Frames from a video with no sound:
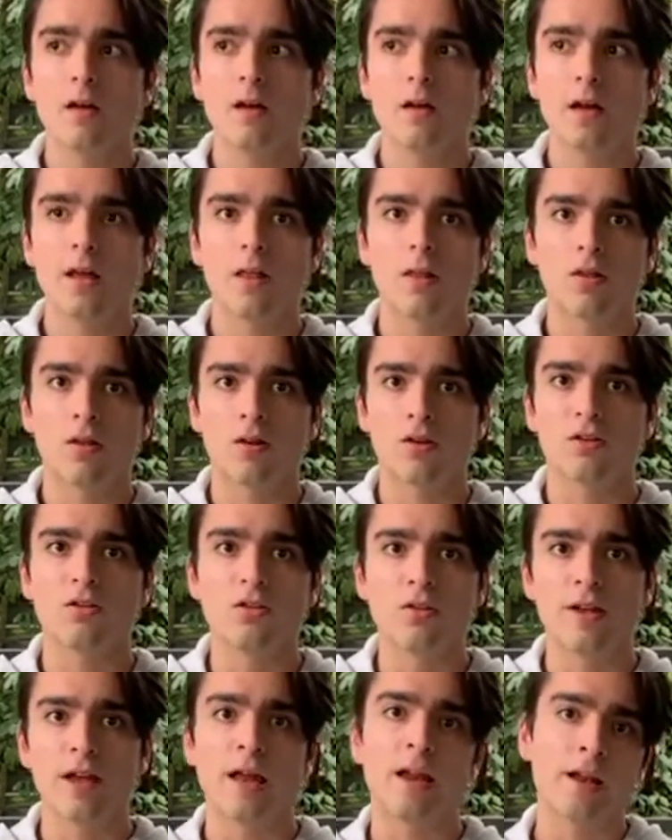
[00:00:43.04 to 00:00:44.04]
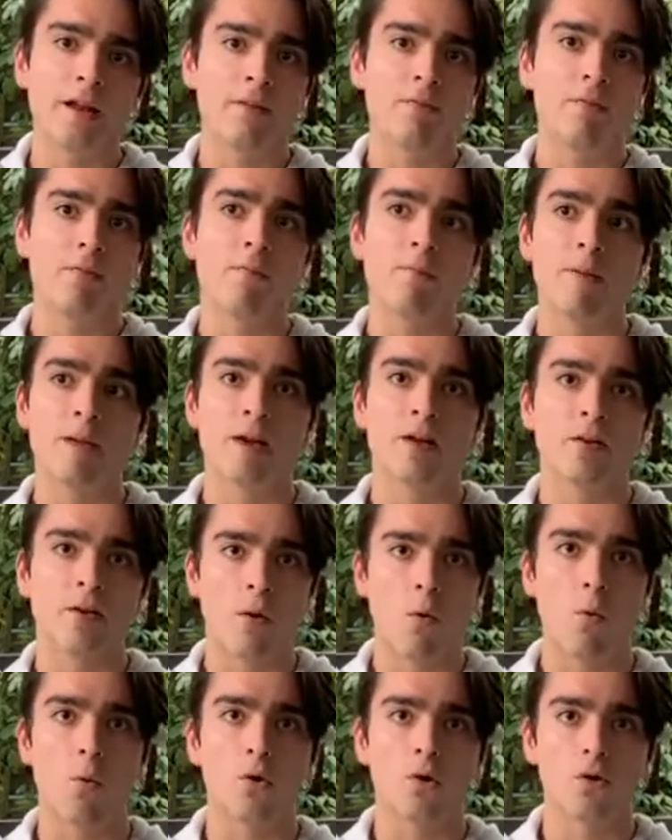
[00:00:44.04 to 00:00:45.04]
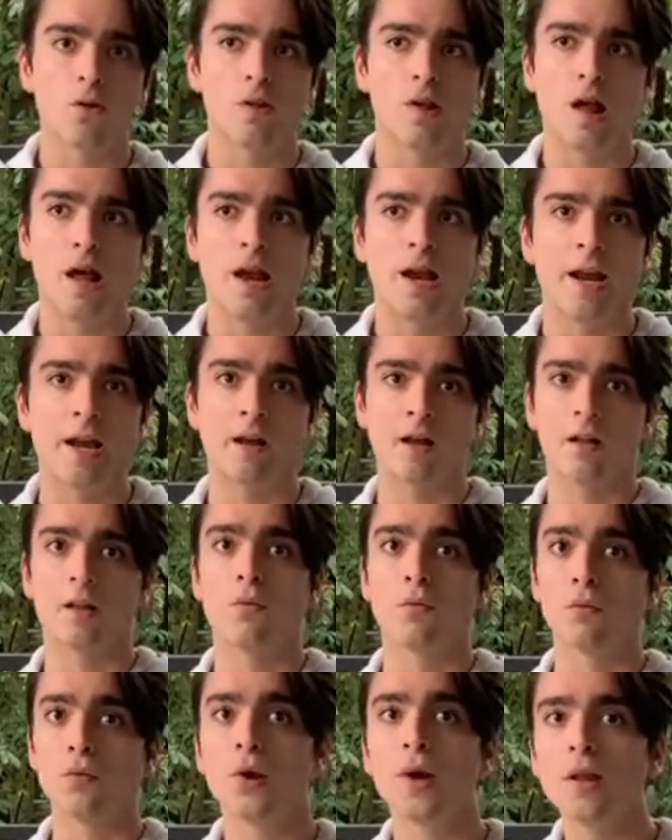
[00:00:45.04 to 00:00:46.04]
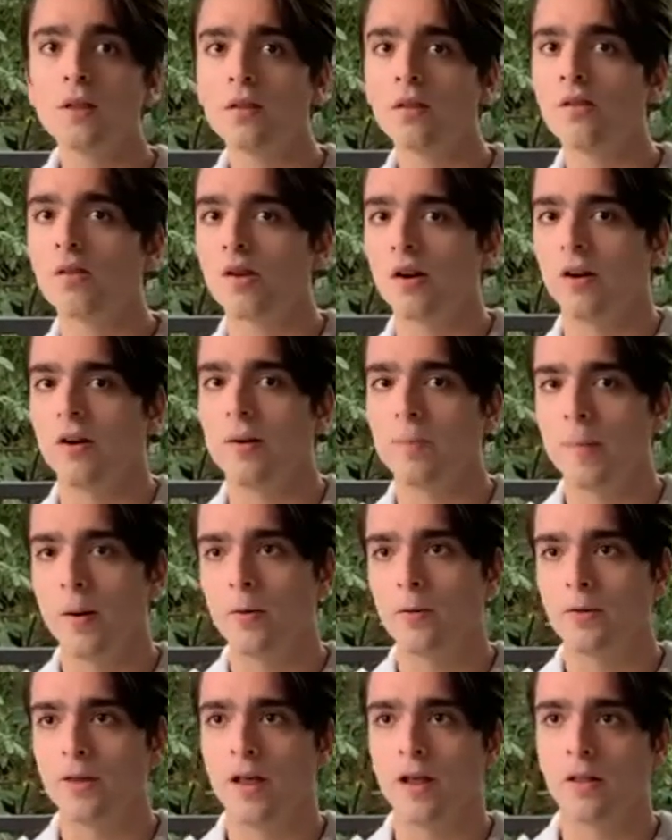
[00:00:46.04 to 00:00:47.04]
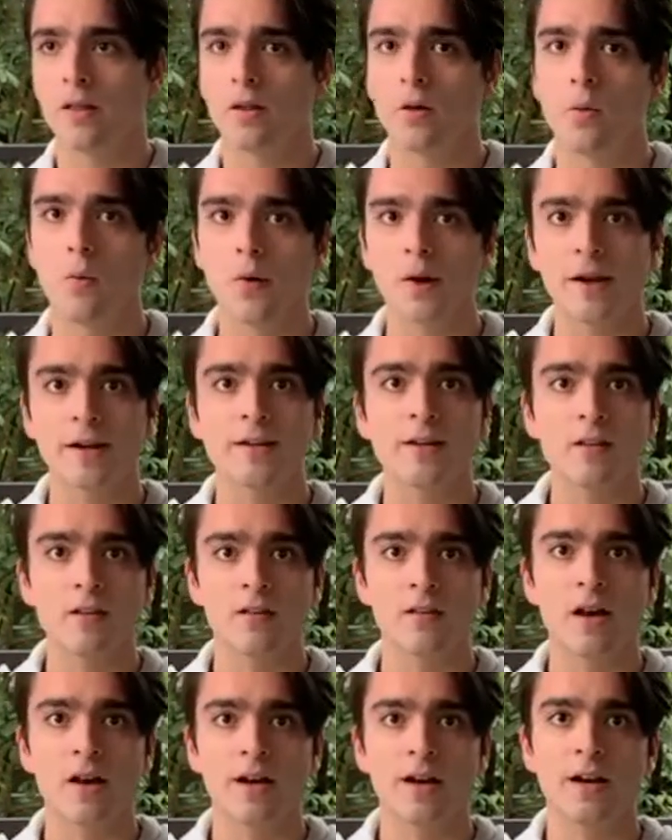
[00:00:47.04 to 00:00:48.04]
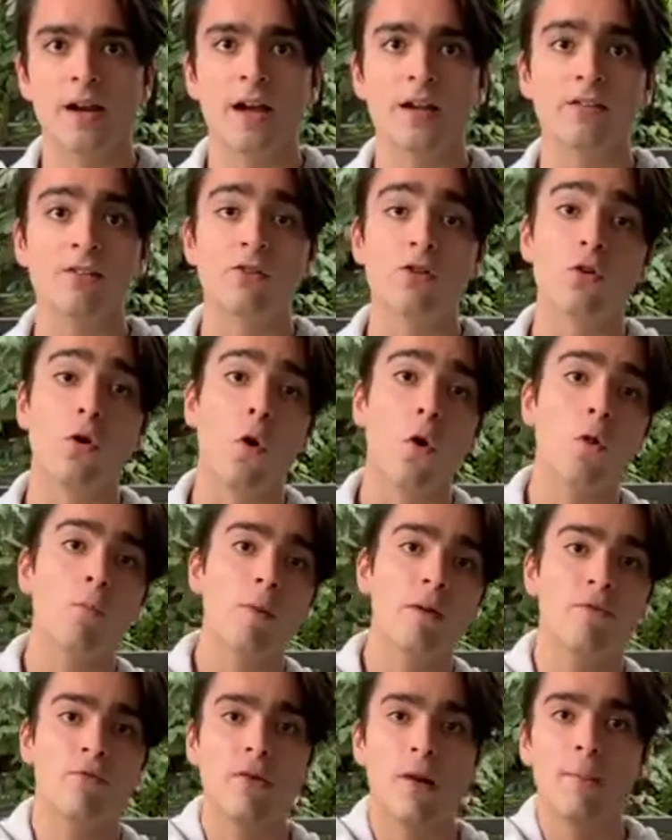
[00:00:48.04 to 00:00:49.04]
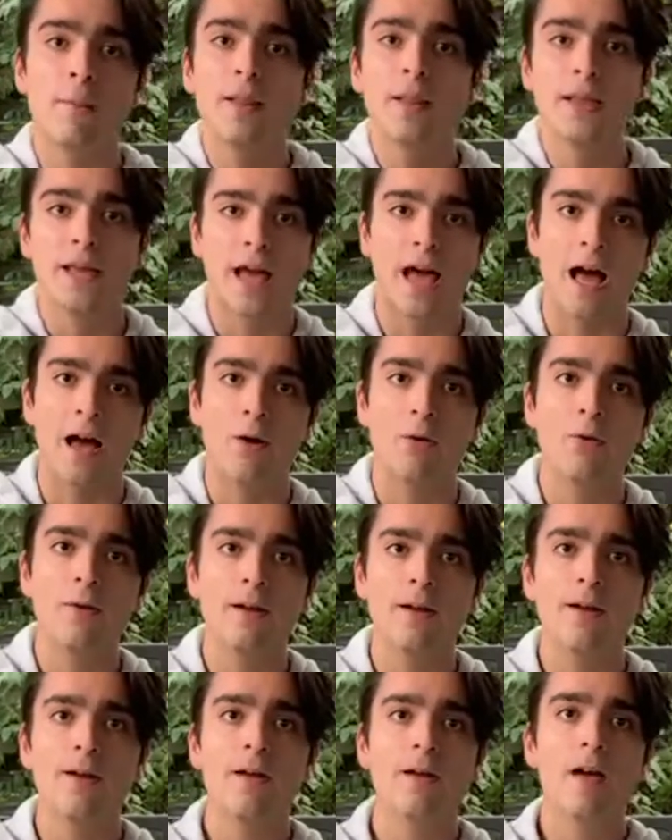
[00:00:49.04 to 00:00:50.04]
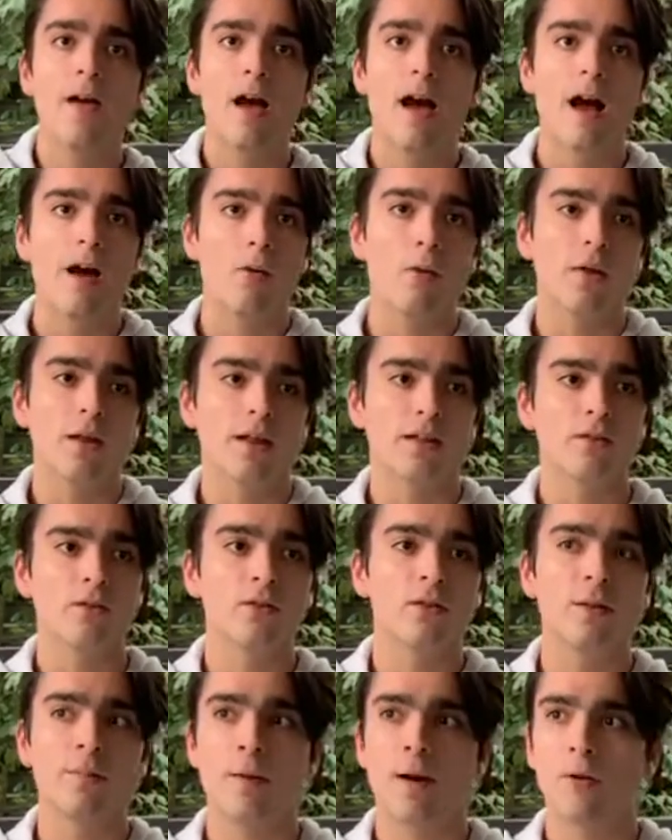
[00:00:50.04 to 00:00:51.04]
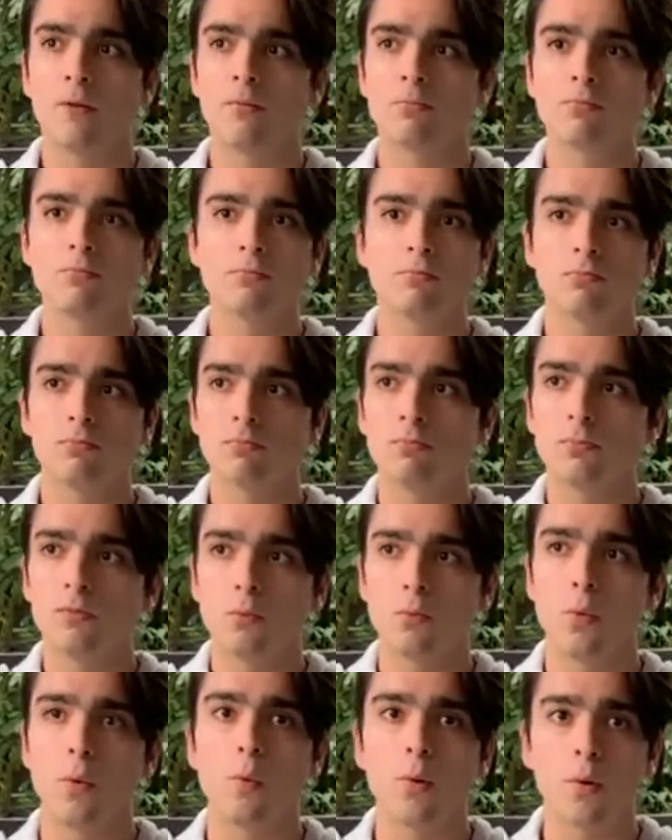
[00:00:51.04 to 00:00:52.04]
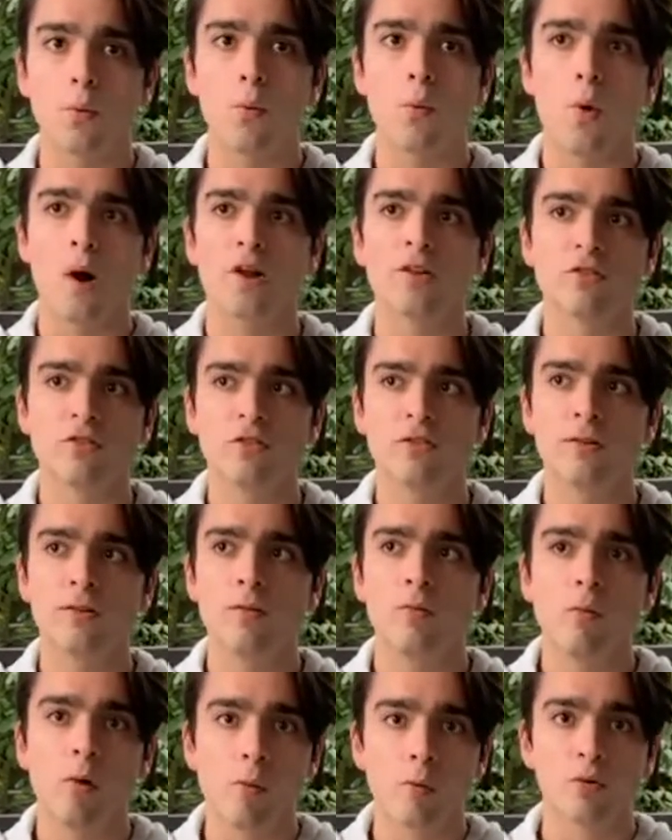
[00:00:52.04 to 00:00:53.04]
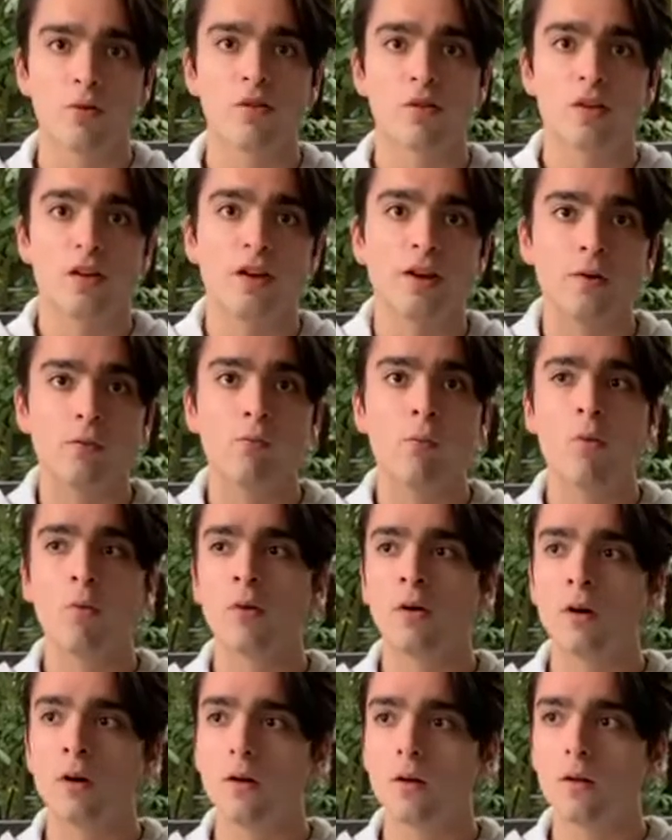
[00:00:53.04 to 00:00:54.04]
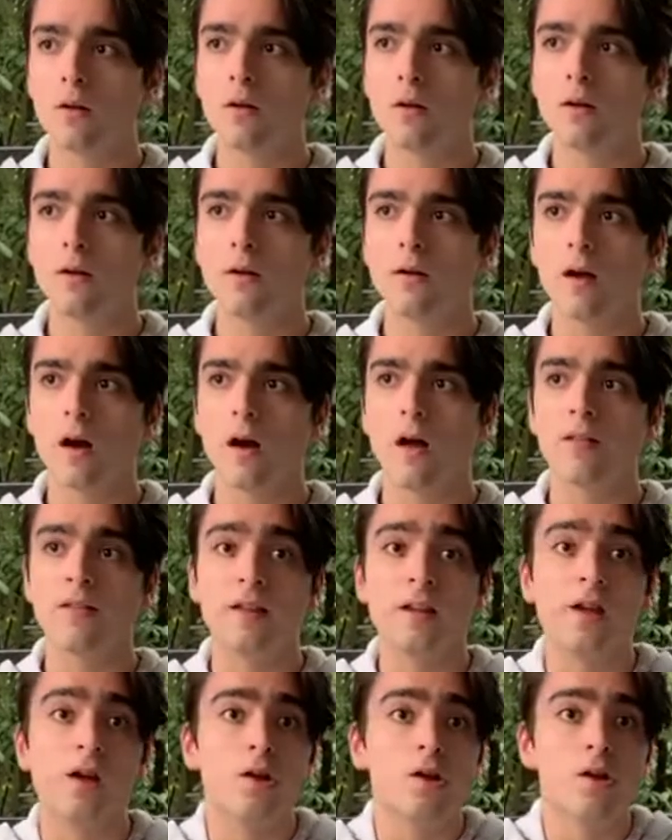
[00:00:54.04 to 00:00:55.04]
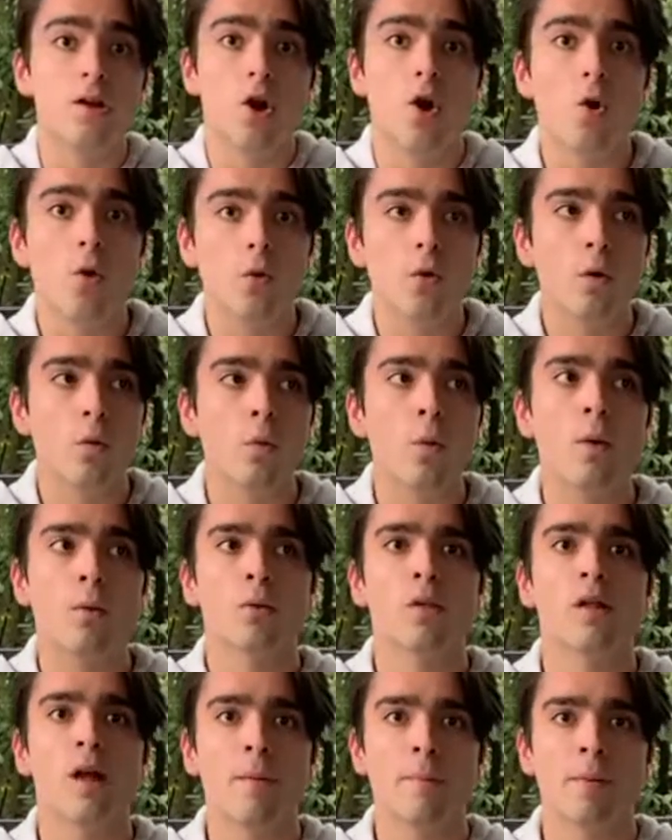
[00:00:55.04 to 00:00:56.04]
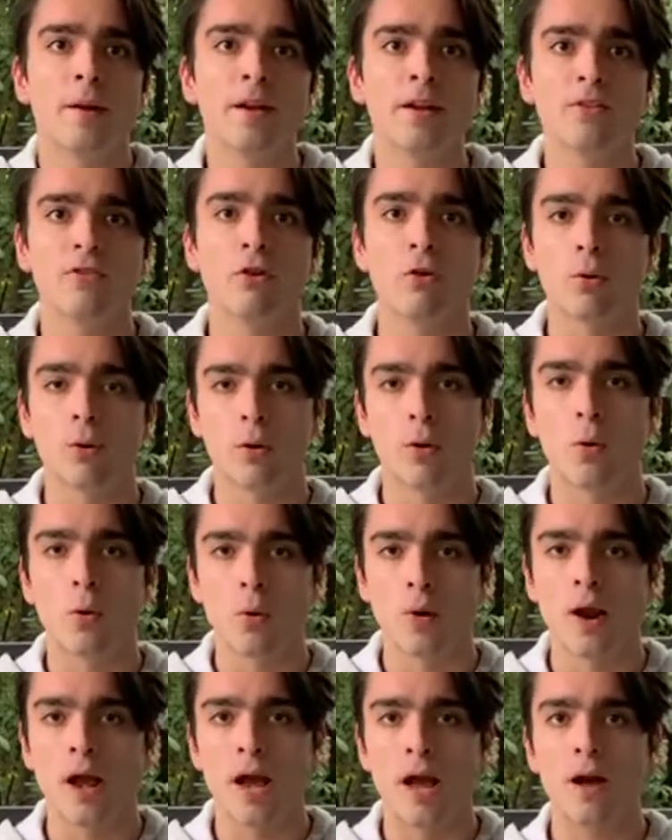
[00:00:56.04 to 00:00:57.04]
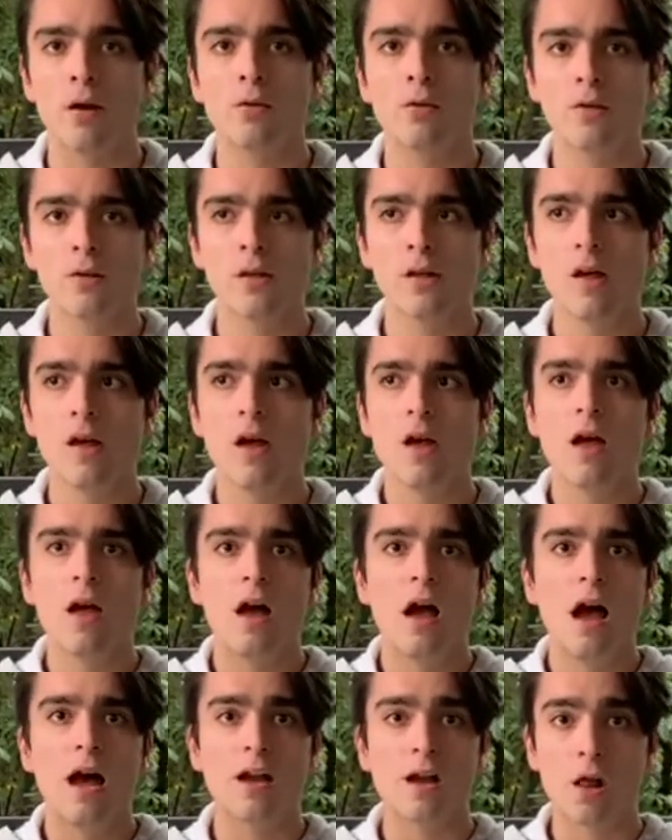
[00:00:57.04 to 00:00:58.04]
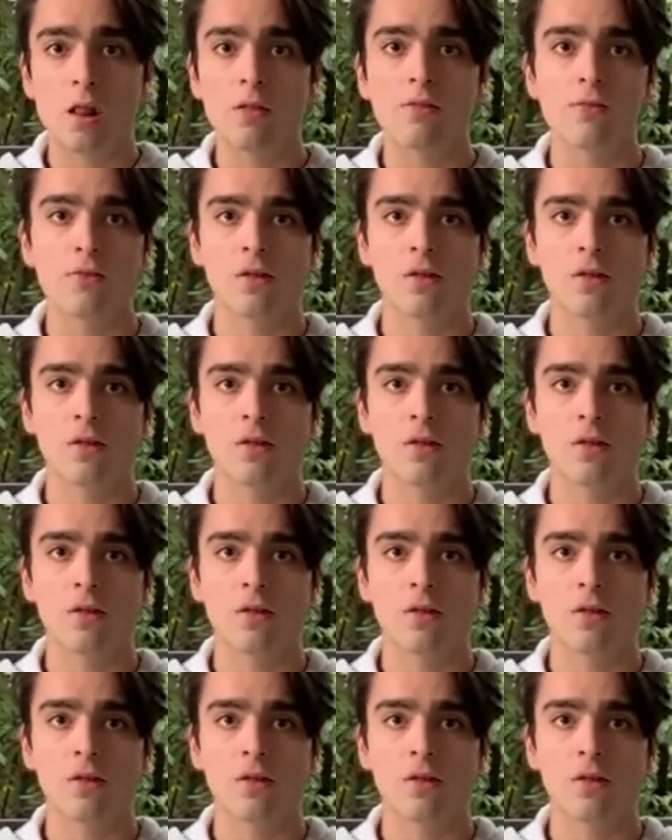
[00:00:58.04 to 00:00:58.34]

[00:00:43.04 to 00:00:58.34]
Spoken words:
it started to get even bigger and worse, and I got really scared about that. So what I decided, I took all my family out, and while I took them out, we were watching, we were scared, we were on the unknown of what was happening to our own house, and all of a